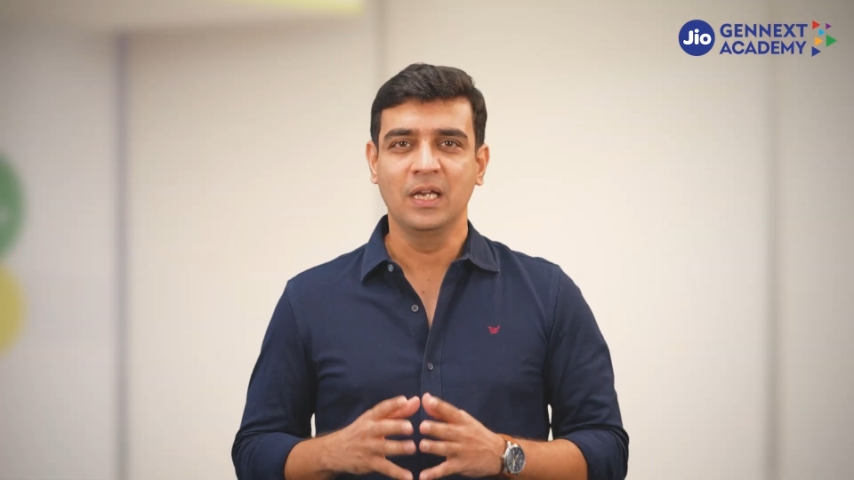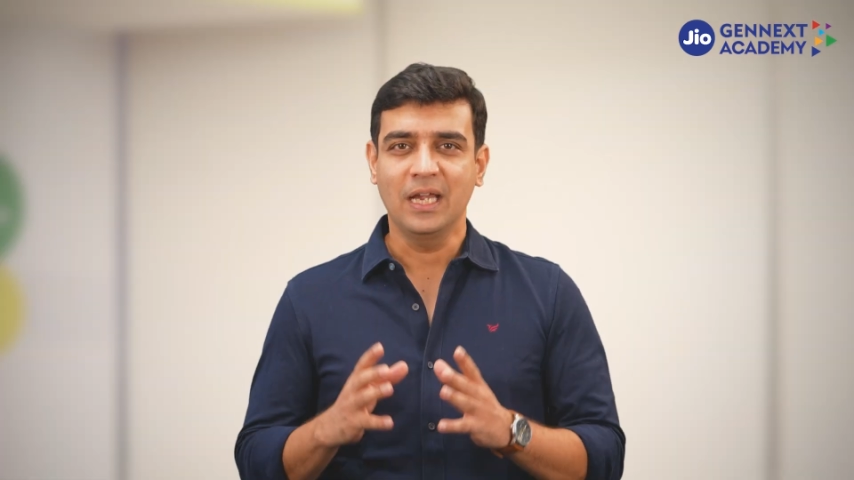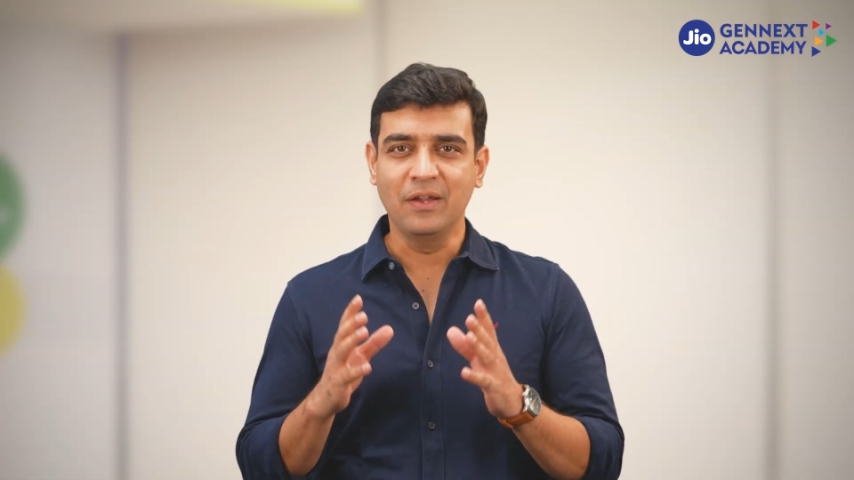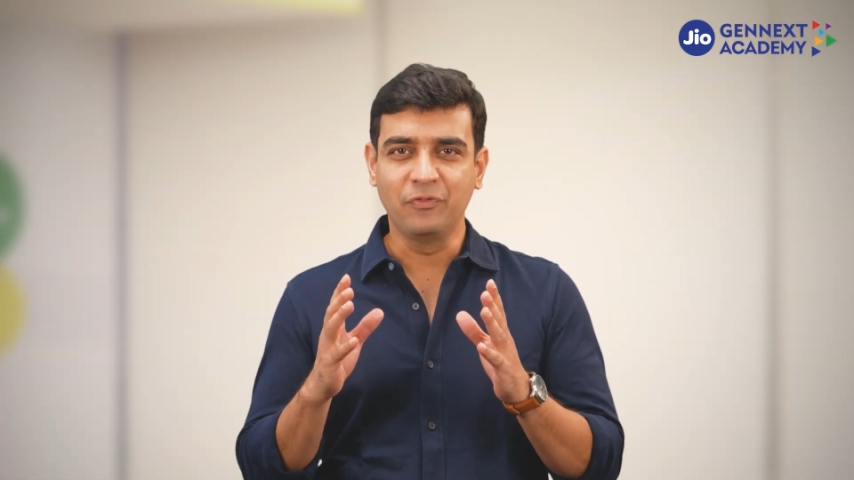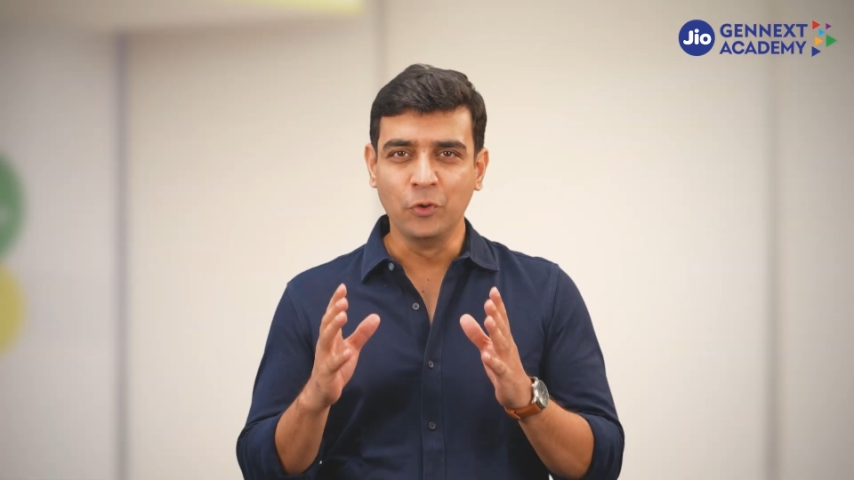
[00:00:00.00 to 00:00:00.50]

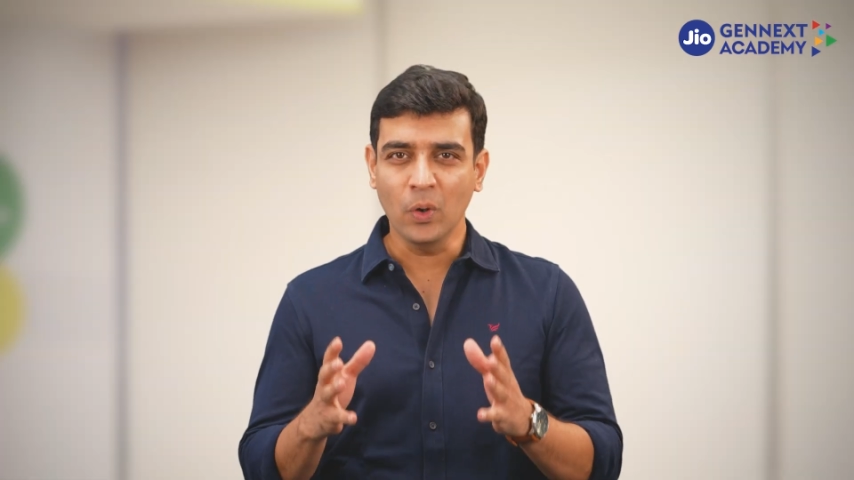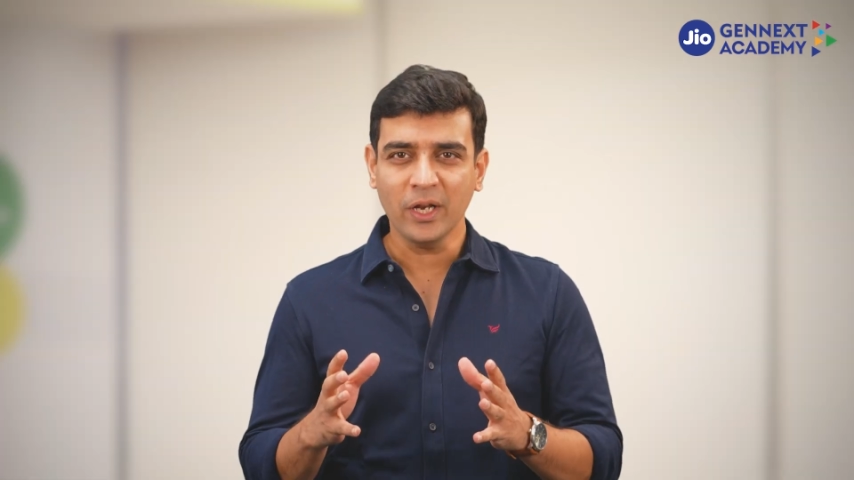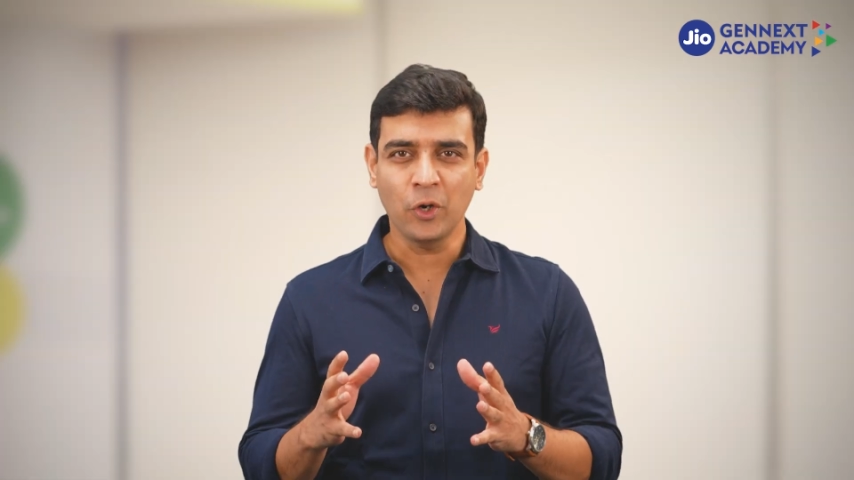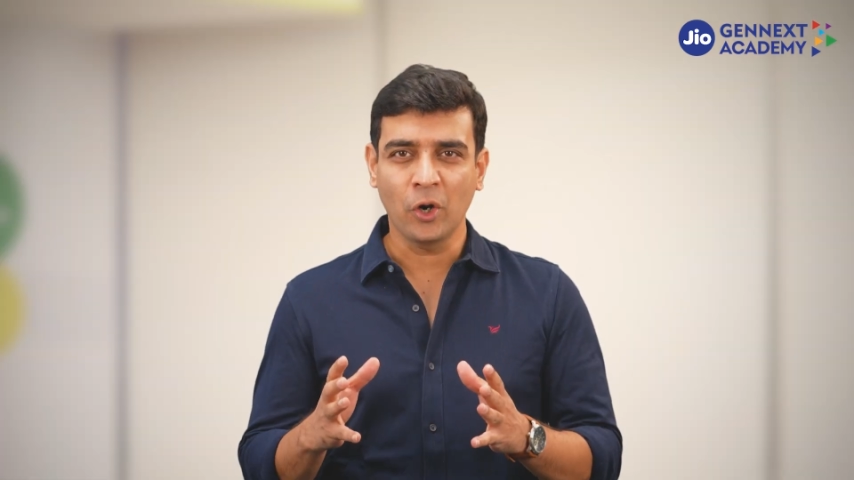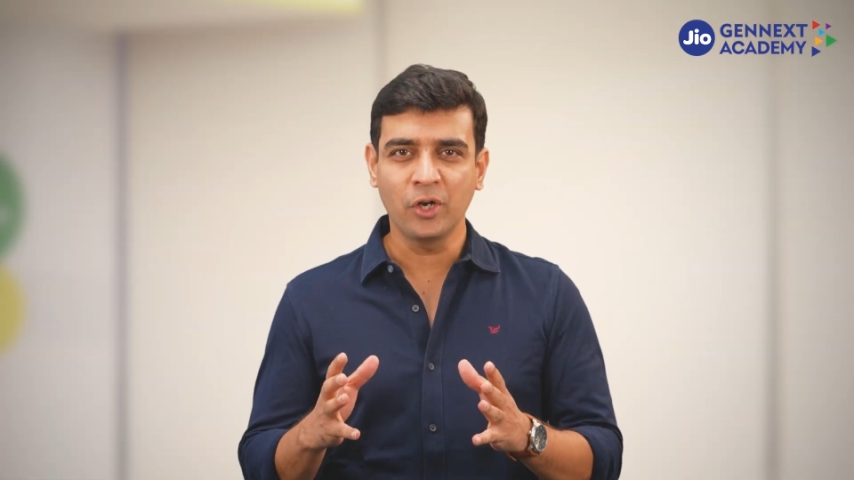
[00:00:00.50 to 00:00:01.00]
If you
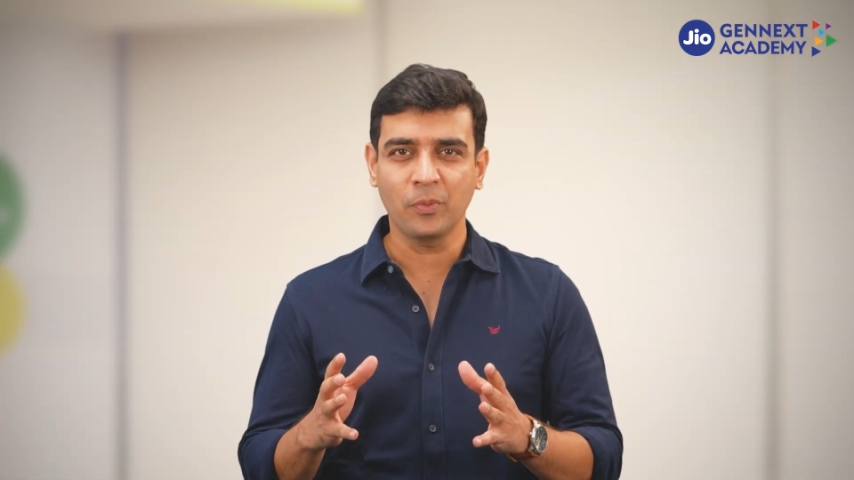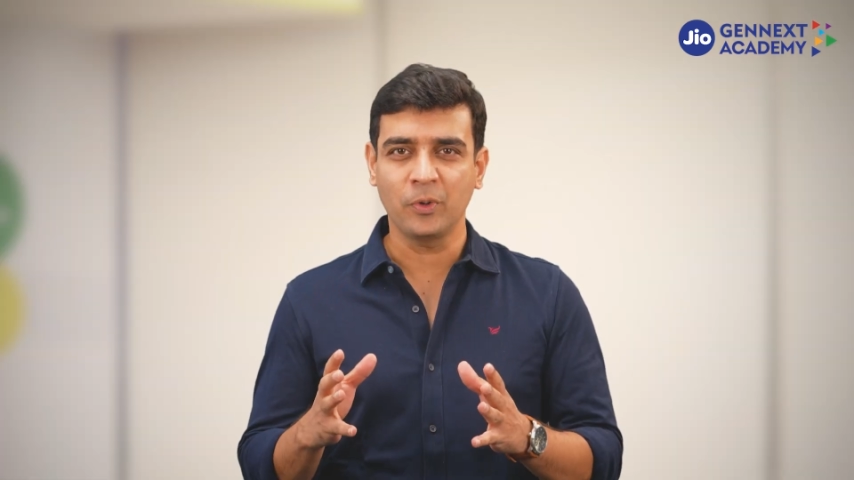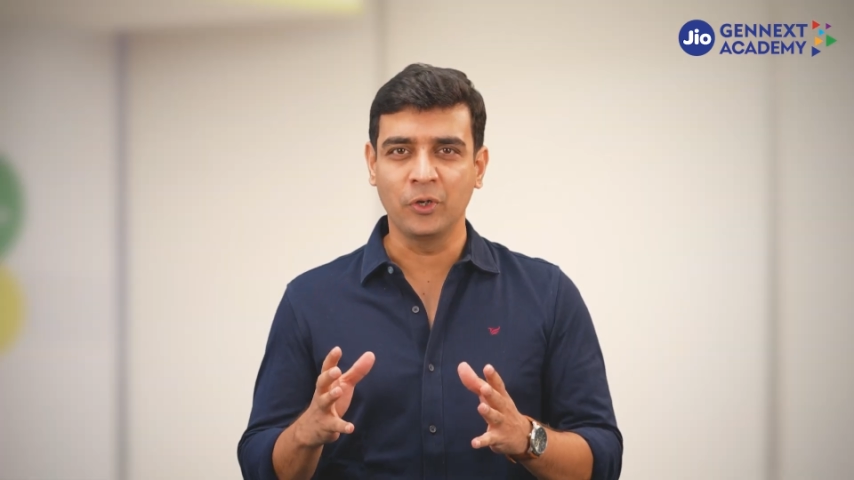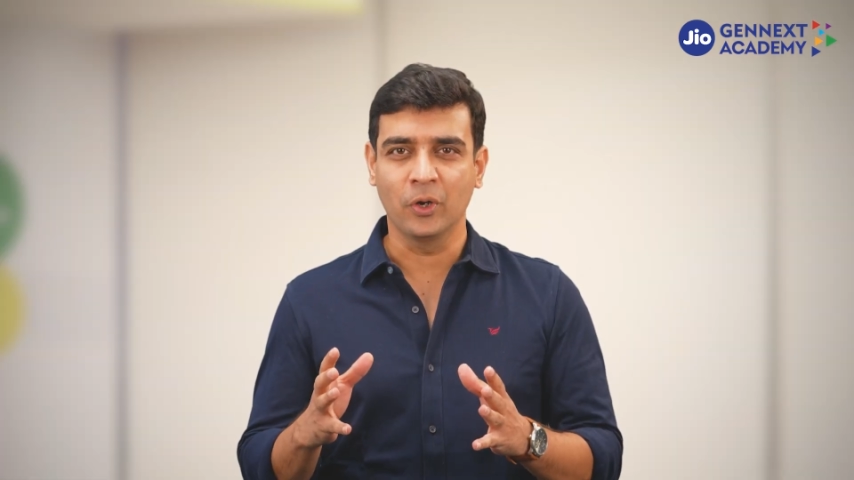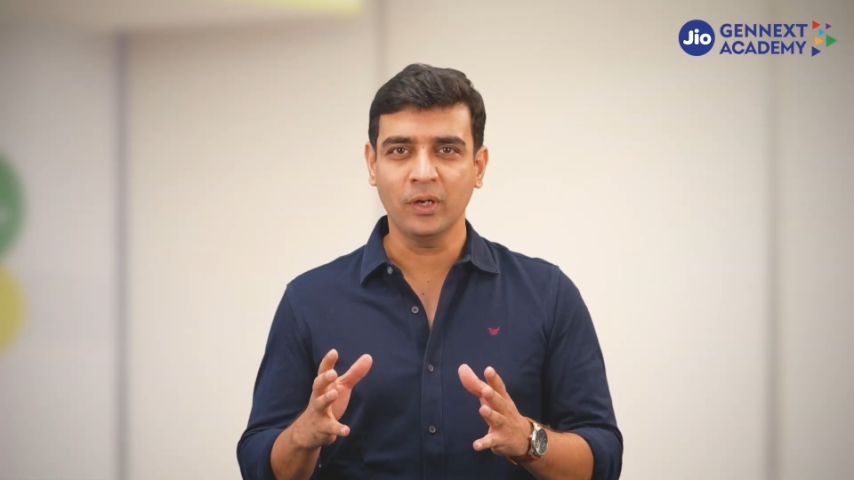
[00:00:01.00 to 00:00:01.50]
are an
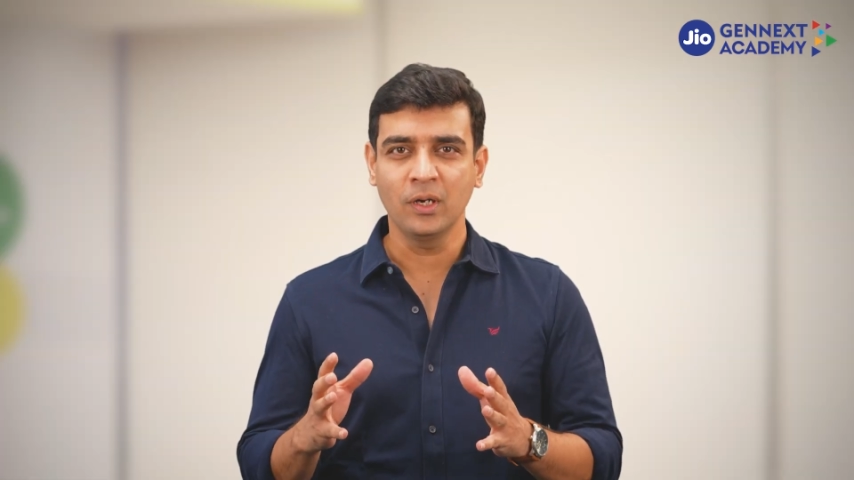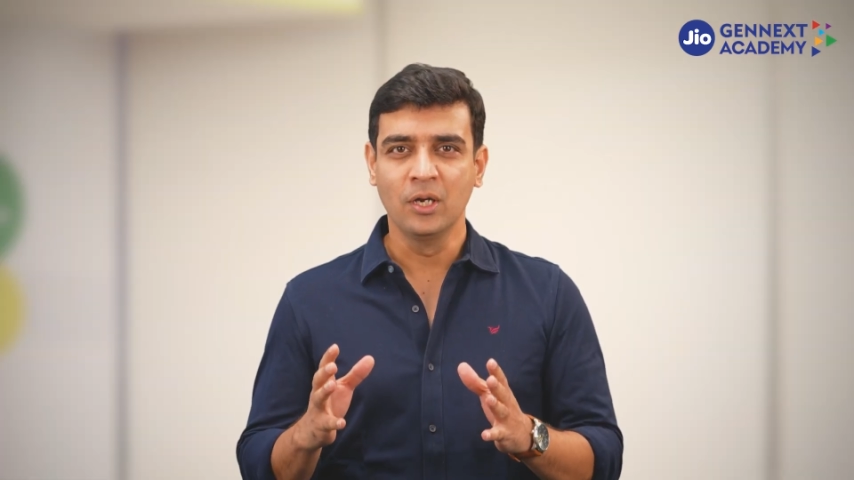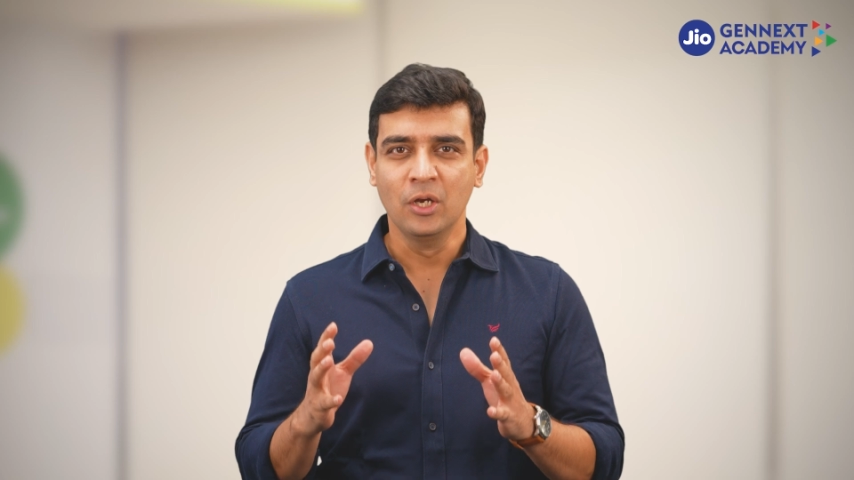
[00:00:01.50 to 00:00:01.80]
entrepreneur,